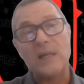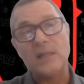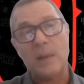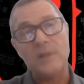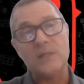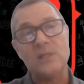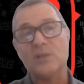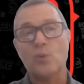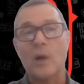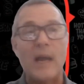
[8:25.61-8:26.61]
in that
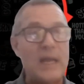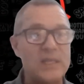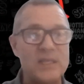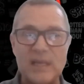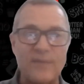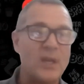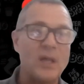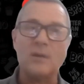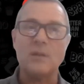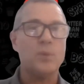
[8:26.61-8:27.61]
business where i had
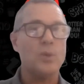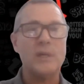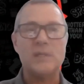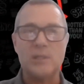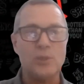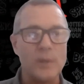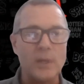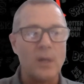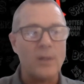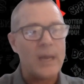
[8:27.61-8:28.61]
700 employees and
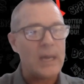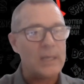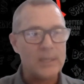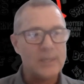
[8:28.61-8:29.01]
doing all that